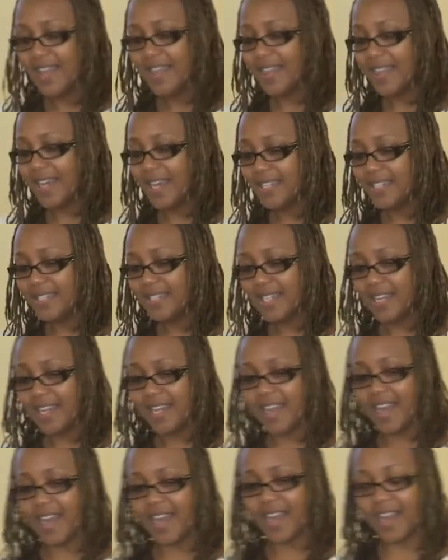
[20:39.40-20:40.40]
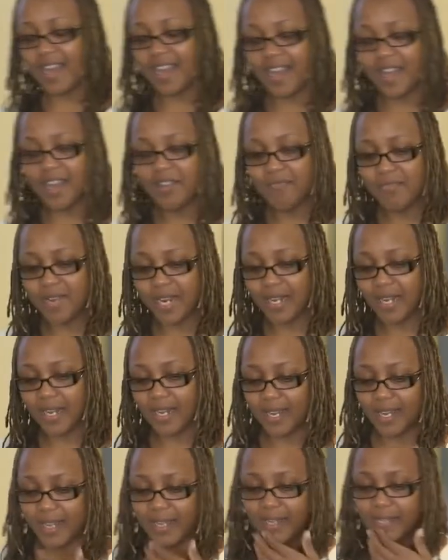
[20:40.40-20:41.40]
that I really
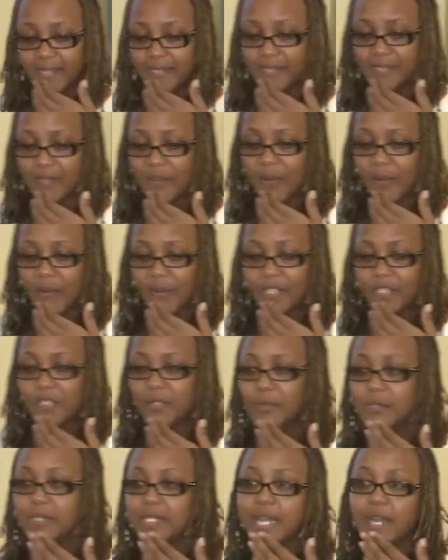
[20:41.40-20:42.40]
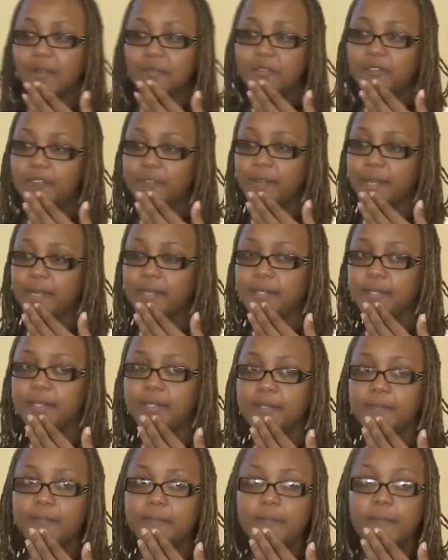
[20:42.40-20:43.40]
like. It's called No
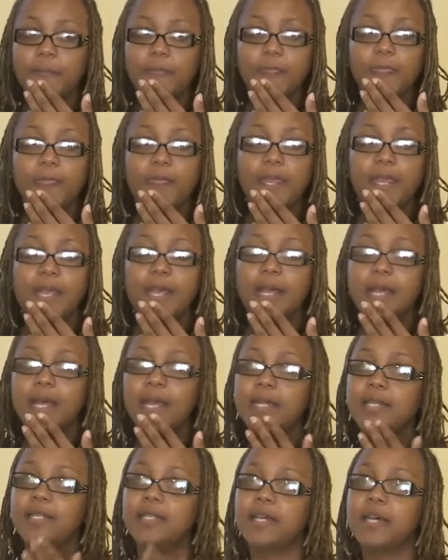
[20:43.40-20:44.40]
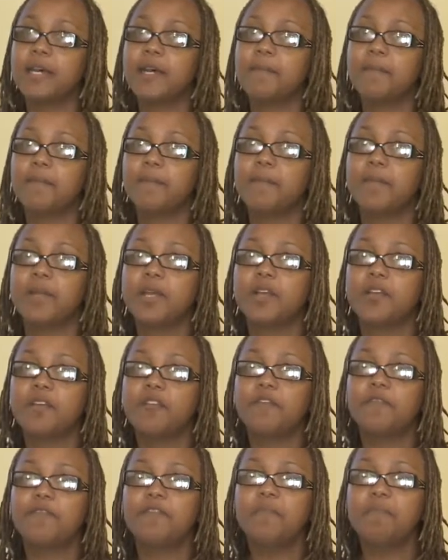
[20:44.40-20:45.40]
Sacrifice. And um,
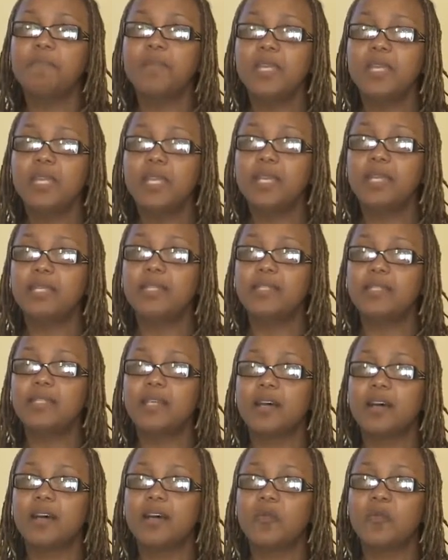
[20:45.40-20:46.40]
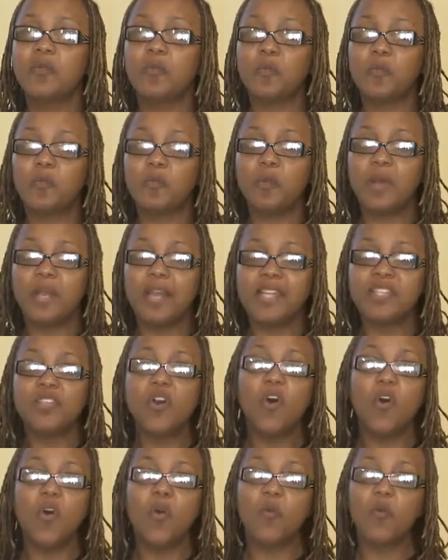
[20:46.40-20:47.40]
for me, it's, uh, well, at
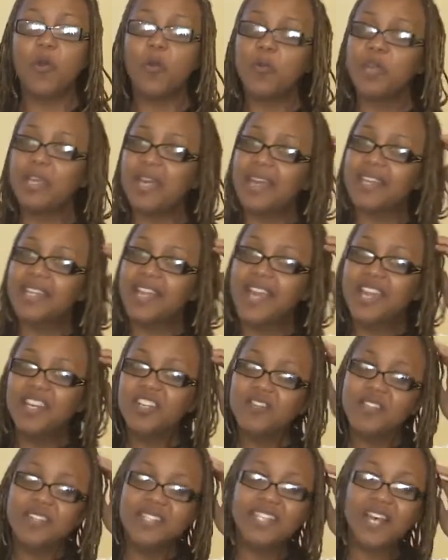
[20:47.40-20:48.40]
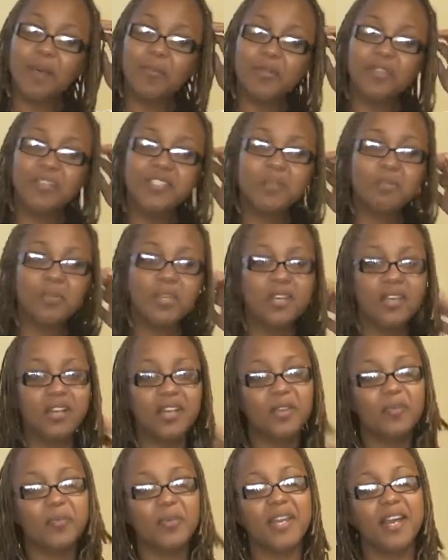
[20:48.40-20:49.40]
home, what we, at the end of the Sabbath,
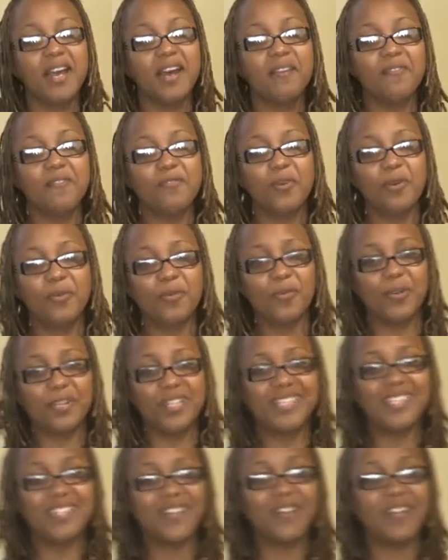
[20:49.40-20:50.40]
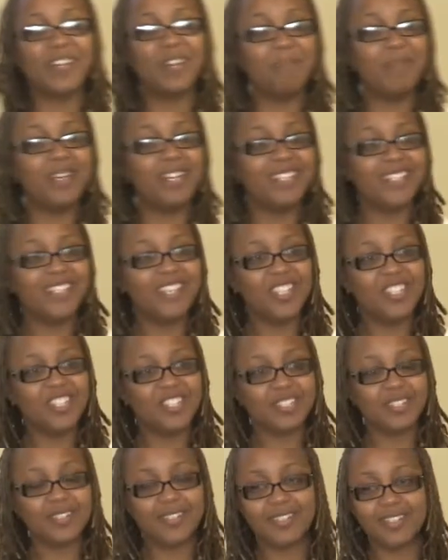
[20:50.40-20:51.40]
typically, we have what, what is called a
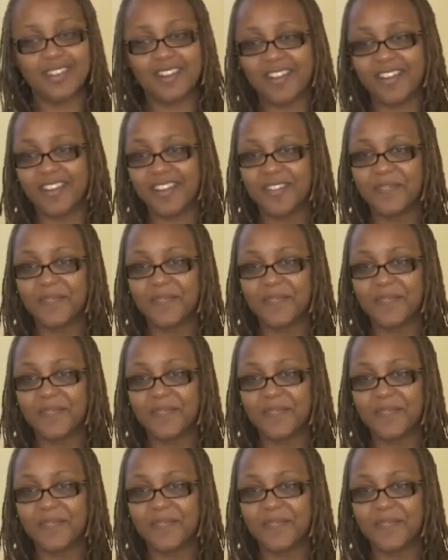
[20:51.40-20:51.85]
meditation song.